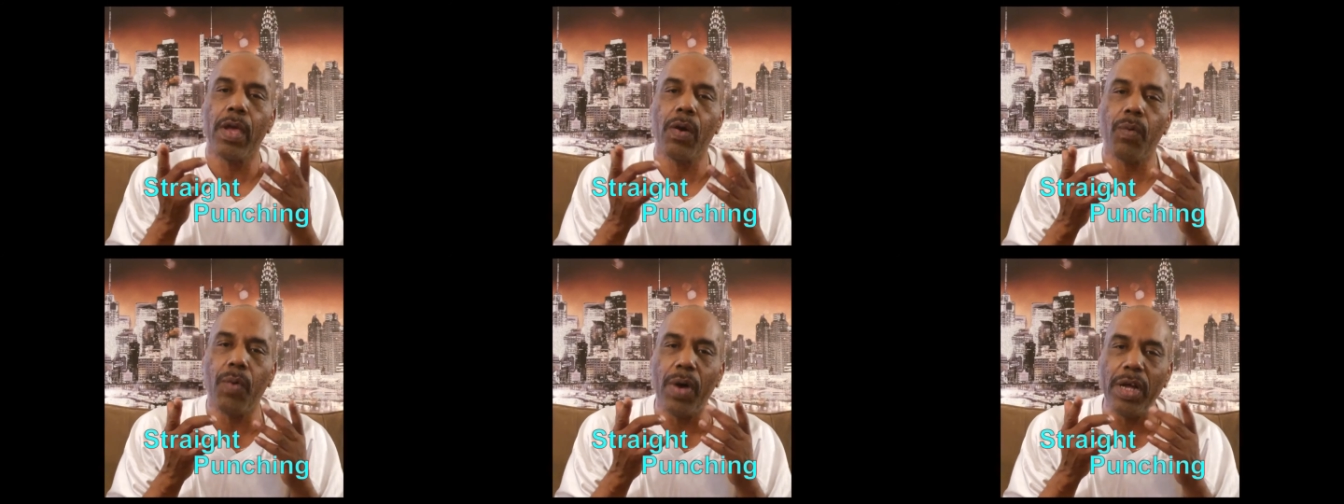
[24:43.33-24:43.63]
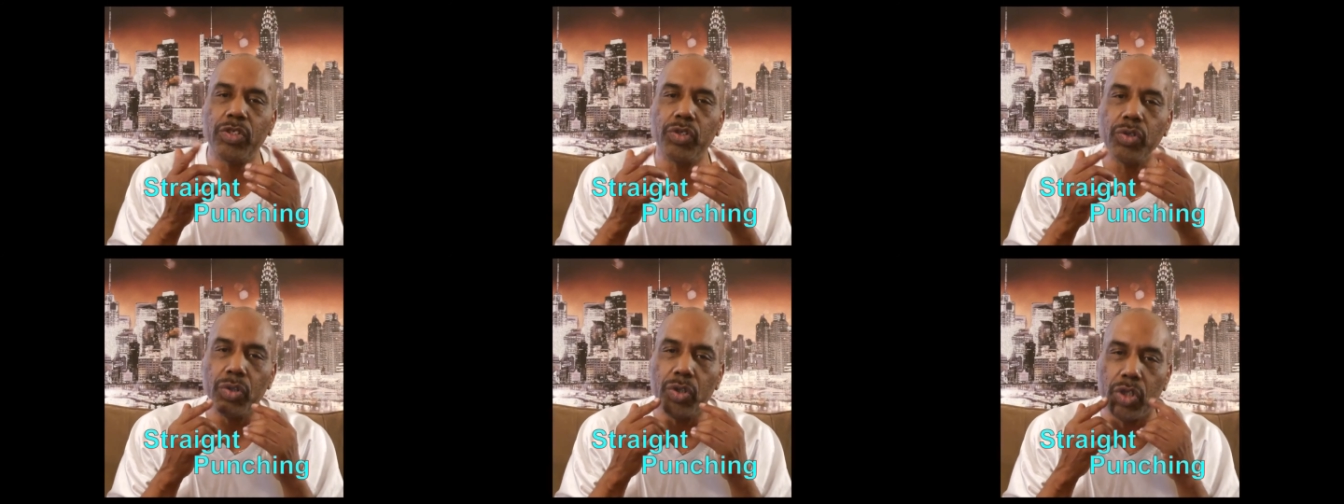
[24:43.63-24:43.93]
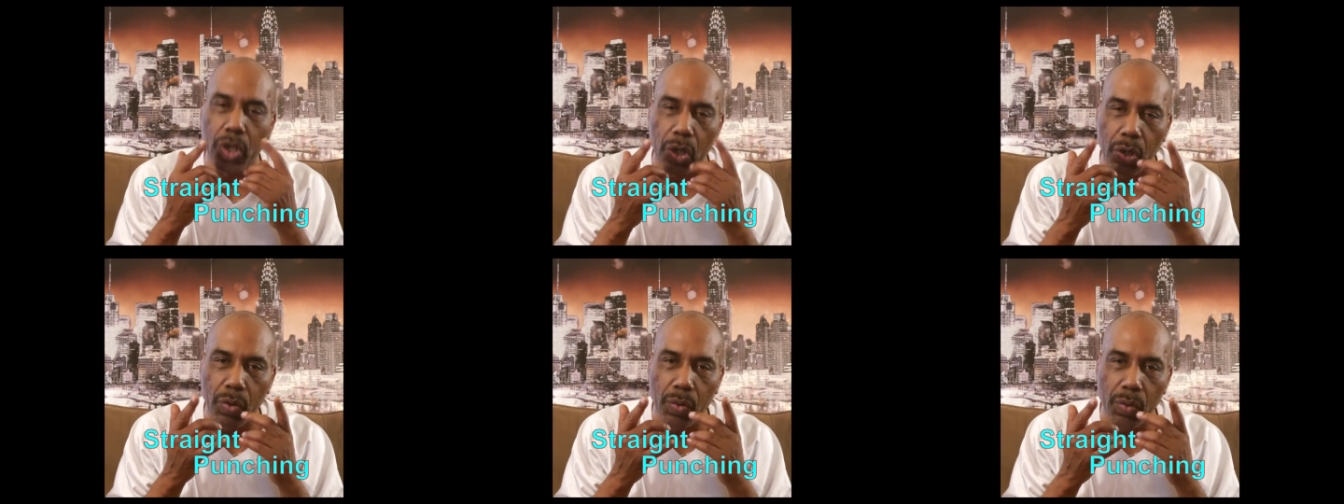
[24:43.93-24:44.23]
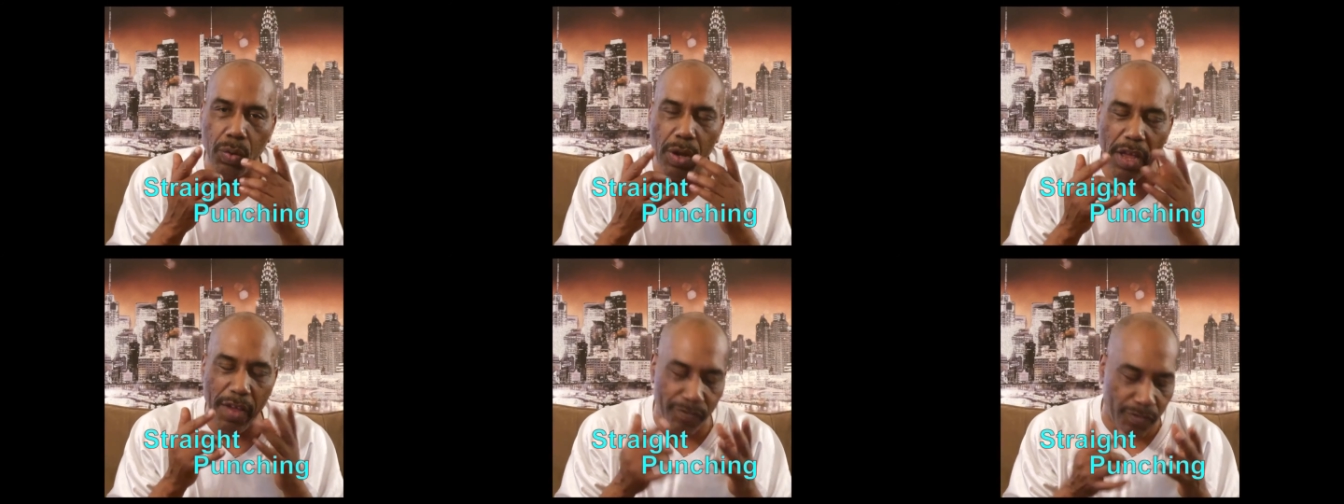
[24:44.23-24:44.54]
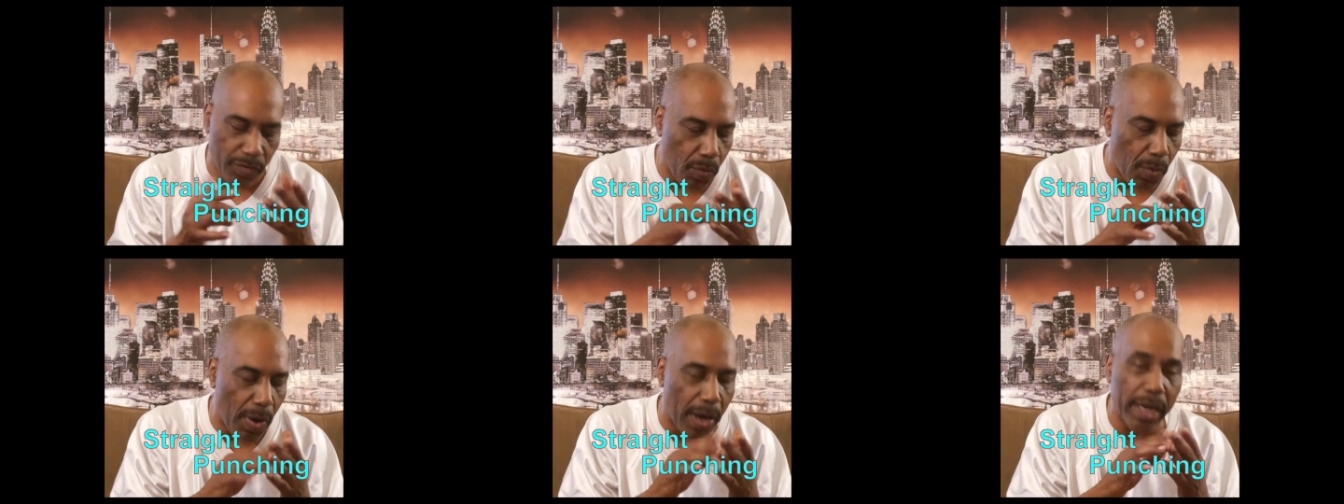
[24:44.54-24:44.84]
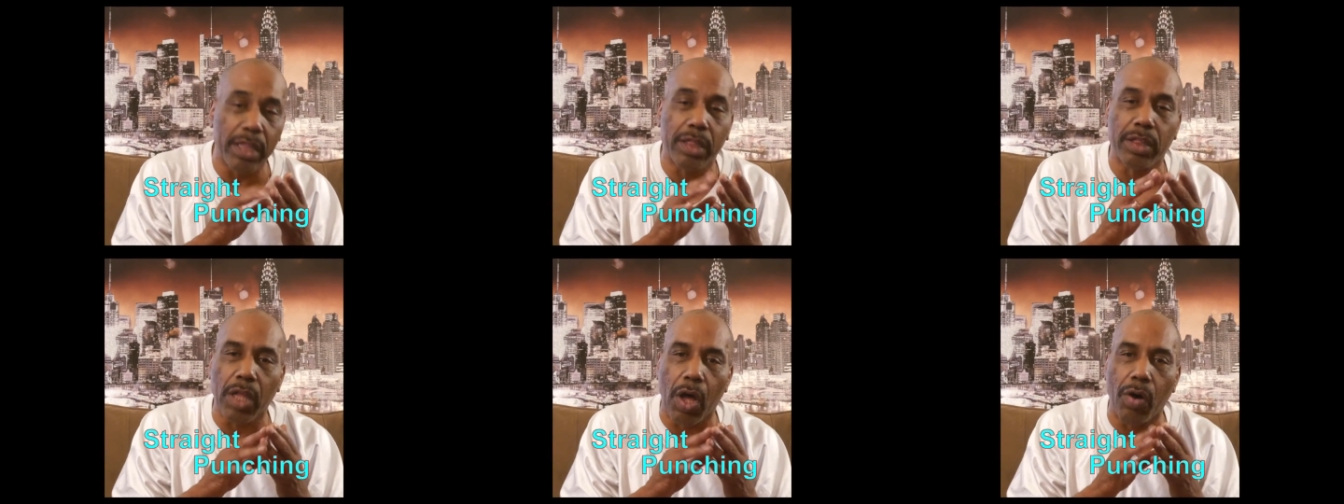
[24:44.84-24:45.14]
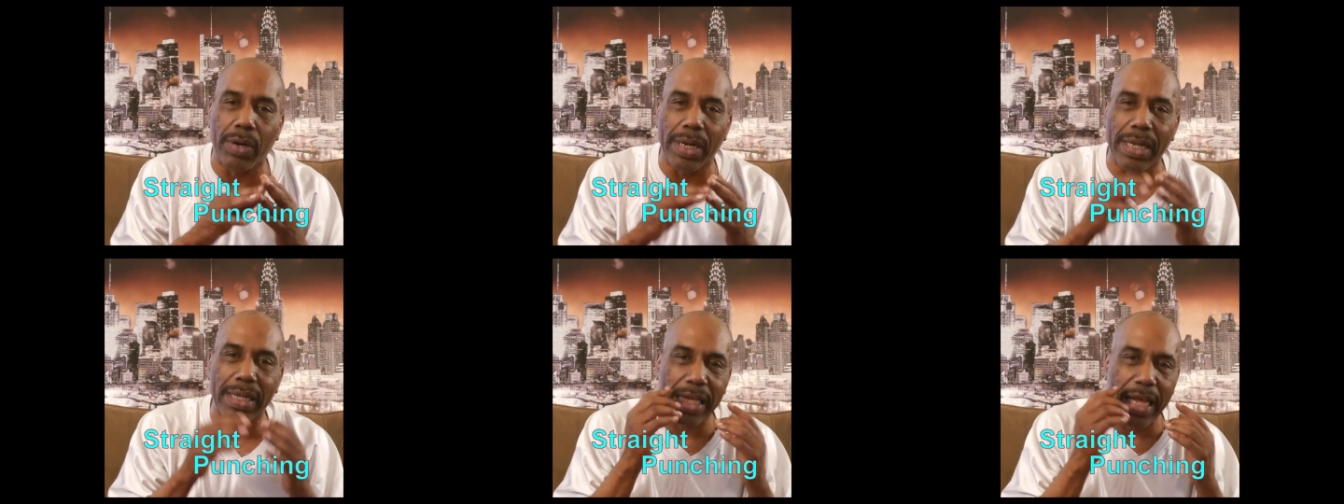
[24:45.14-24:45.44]
What you do if you want to
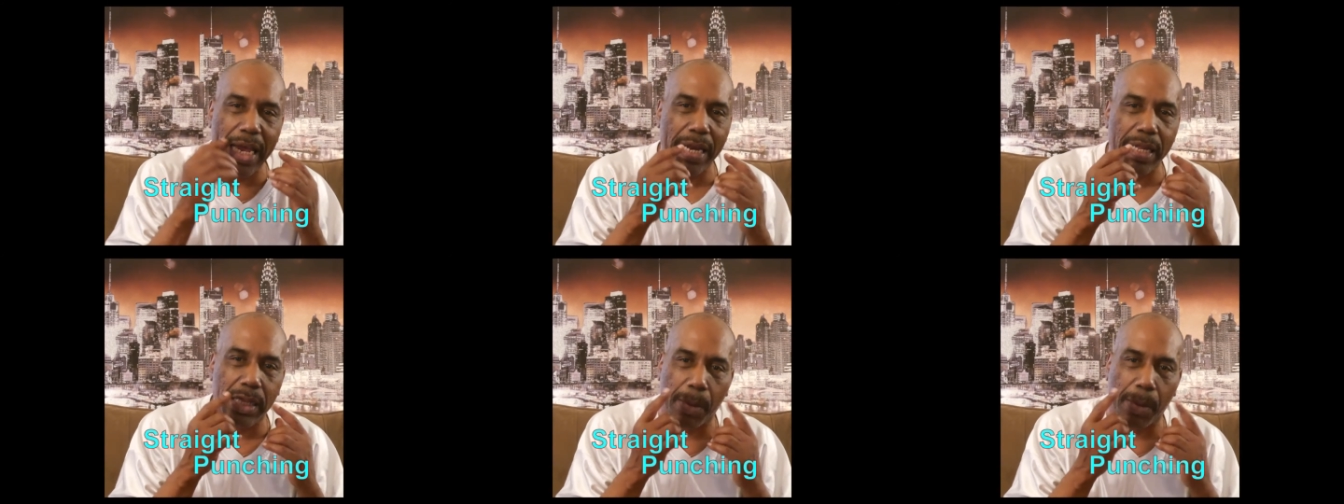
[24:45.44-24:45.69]
throw this hand